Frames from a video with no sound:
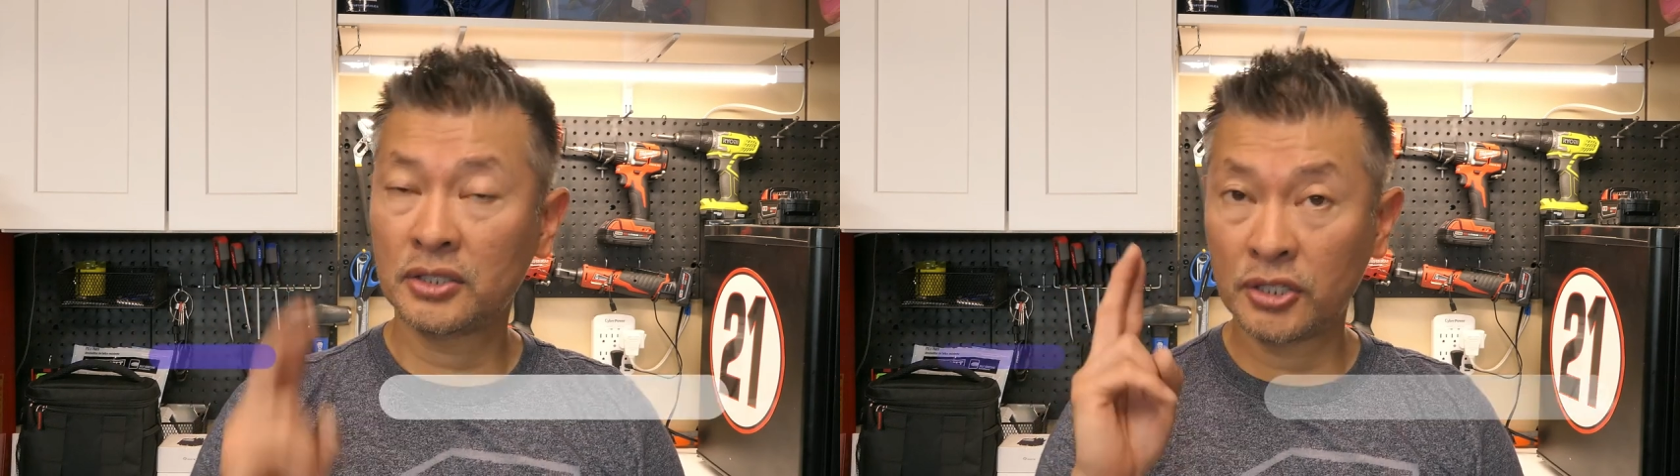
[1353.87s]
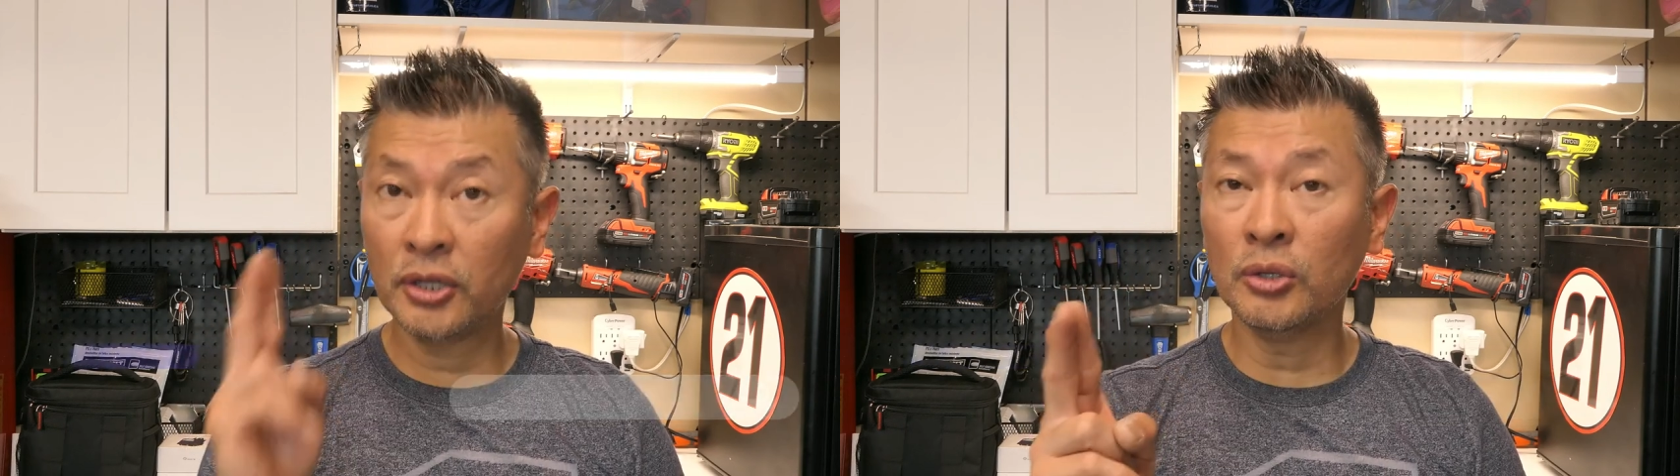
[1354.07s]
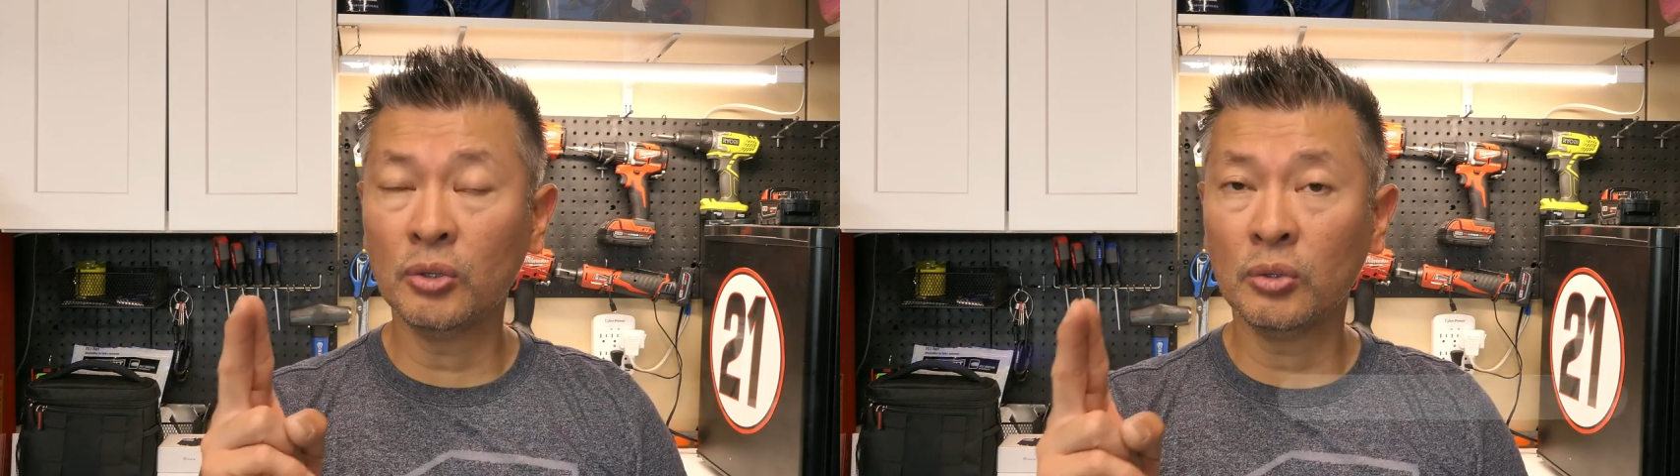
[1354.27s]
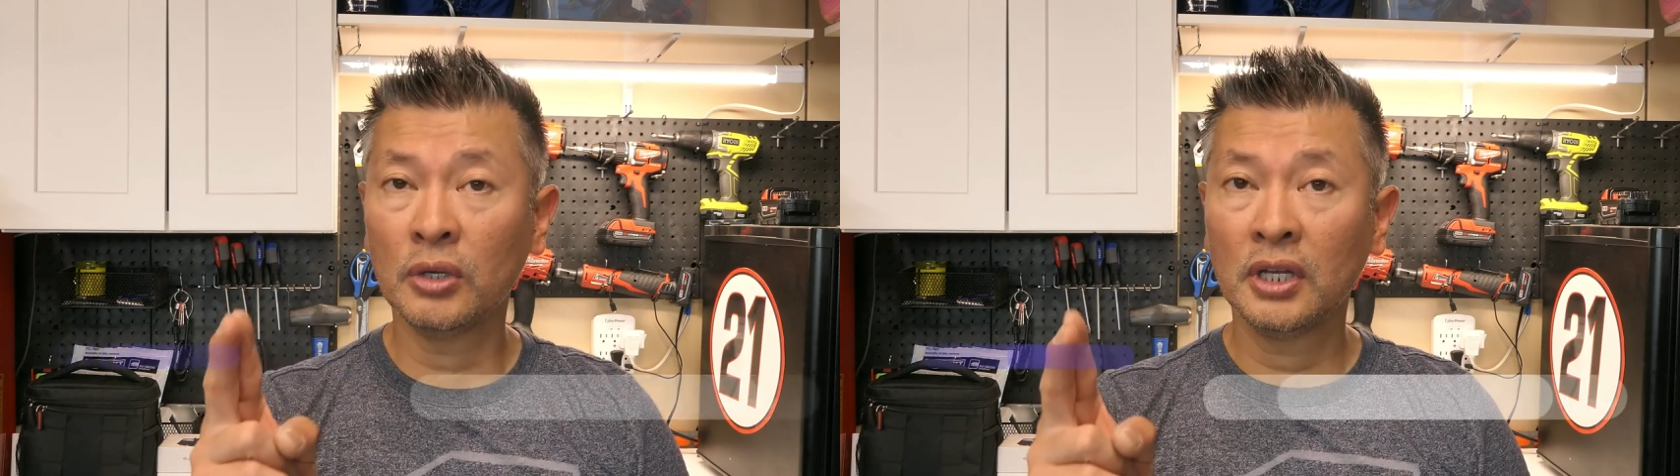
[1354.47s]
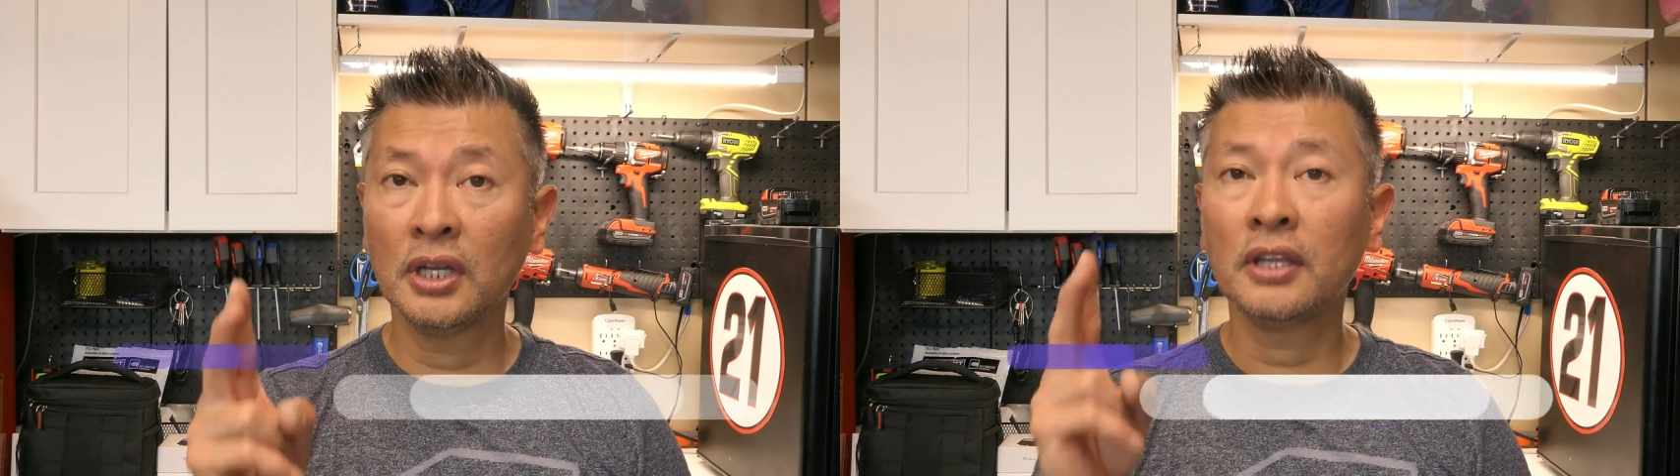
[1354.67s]
Two,
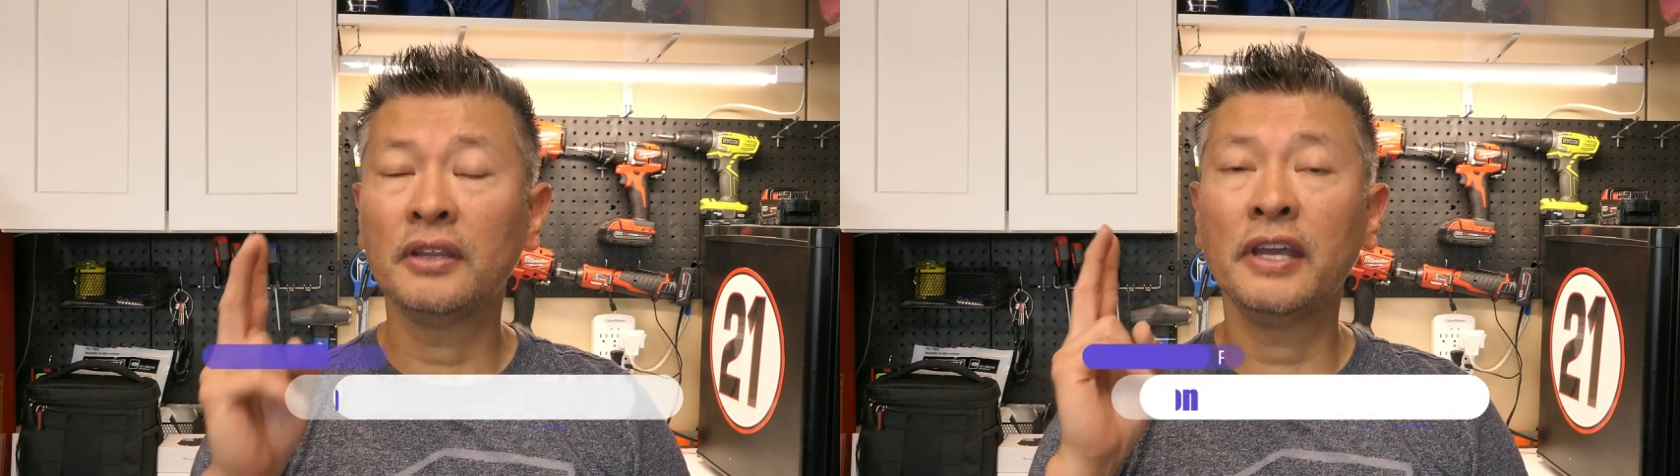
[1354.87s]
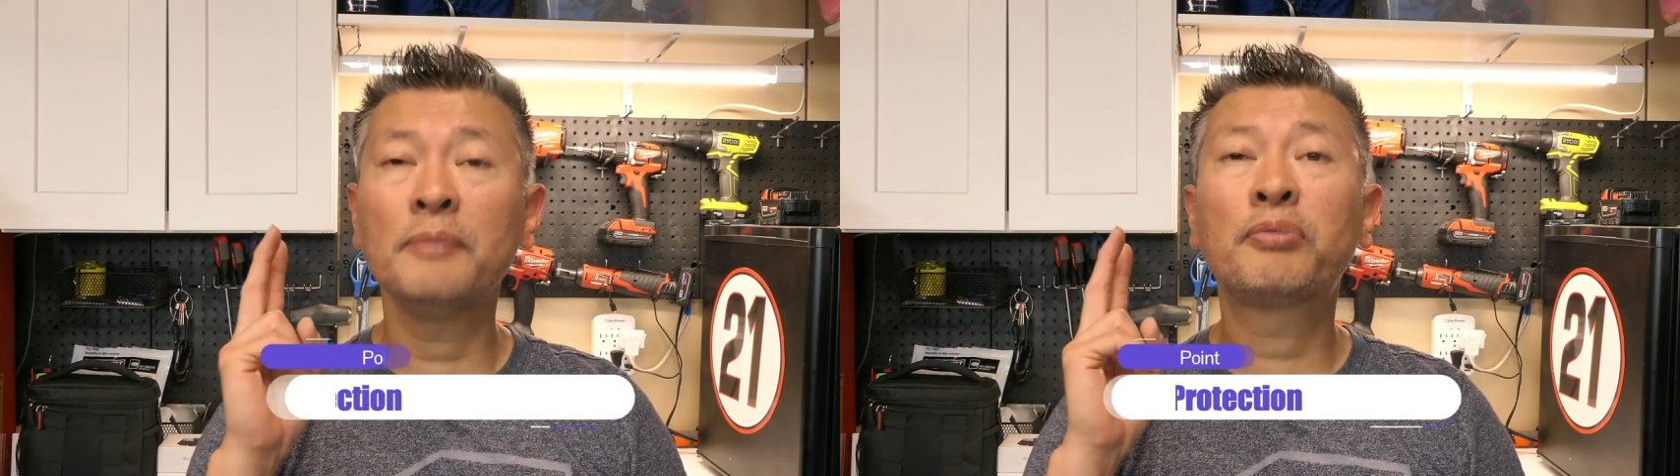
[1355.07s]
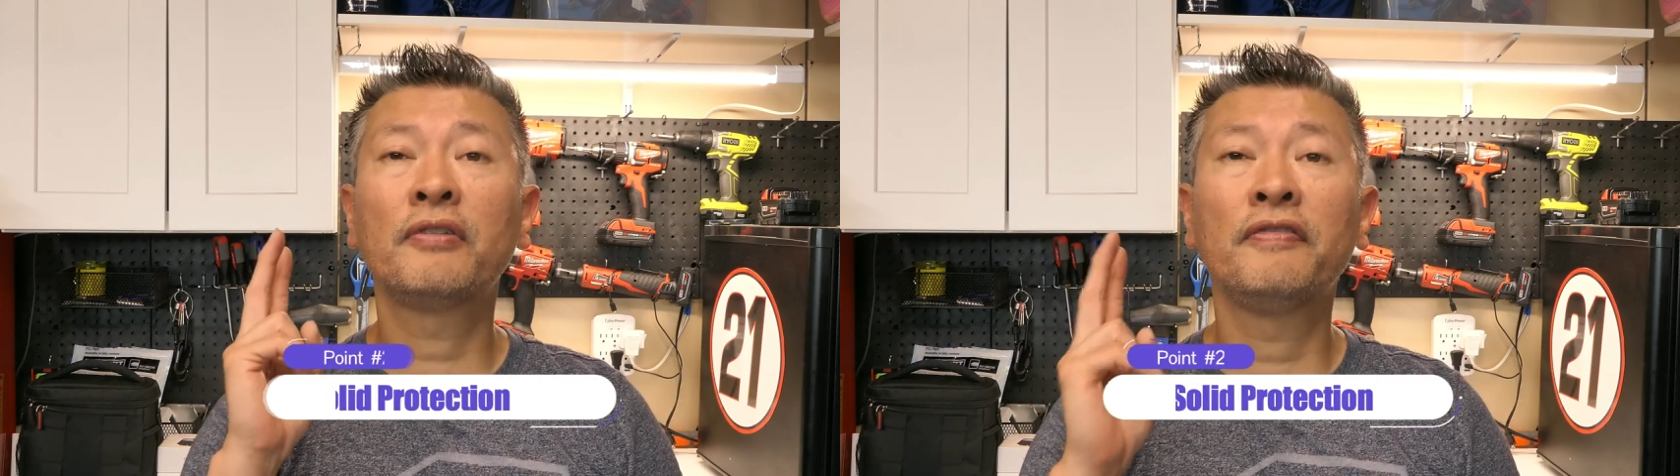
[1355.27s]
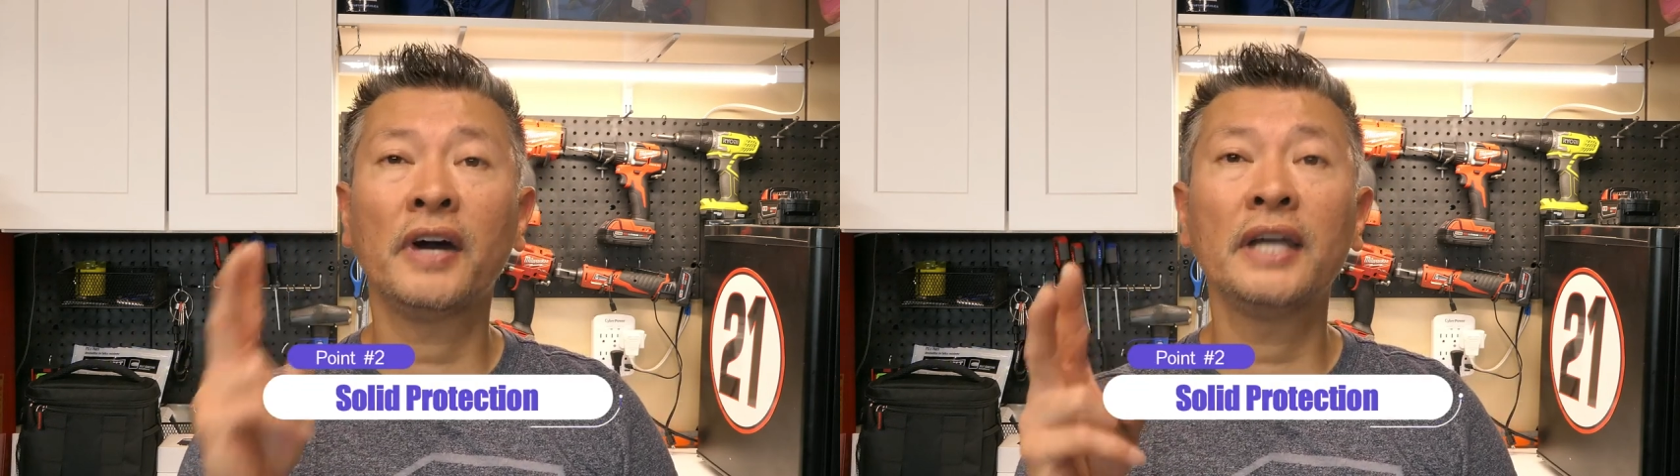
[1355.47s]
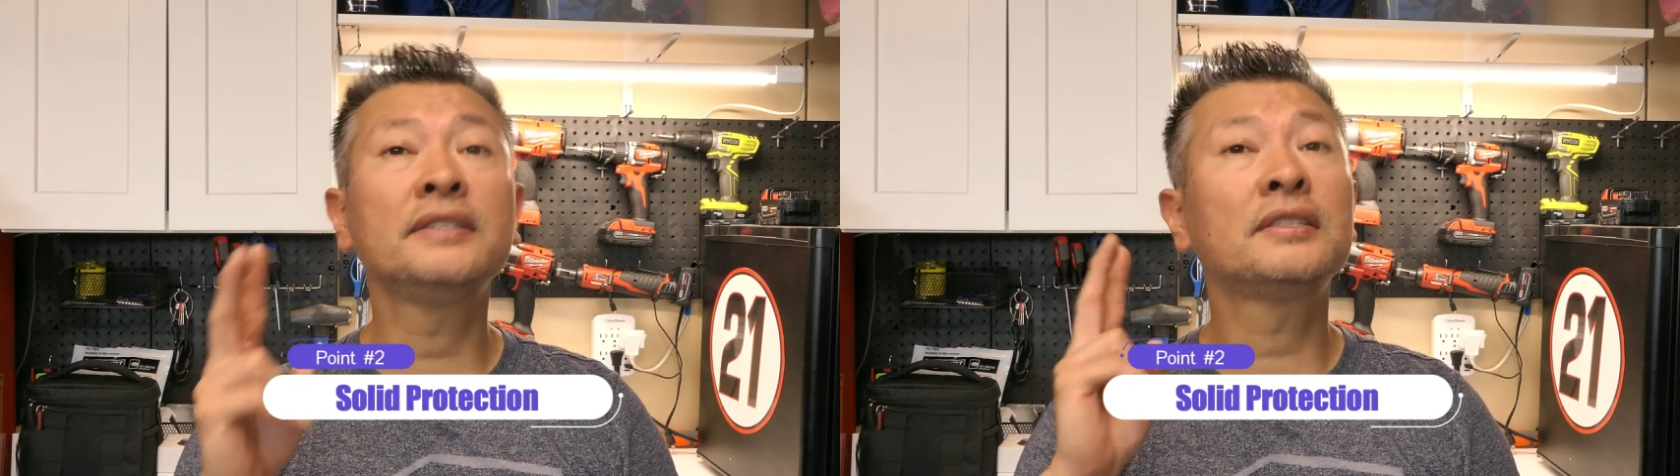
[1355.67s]
they provide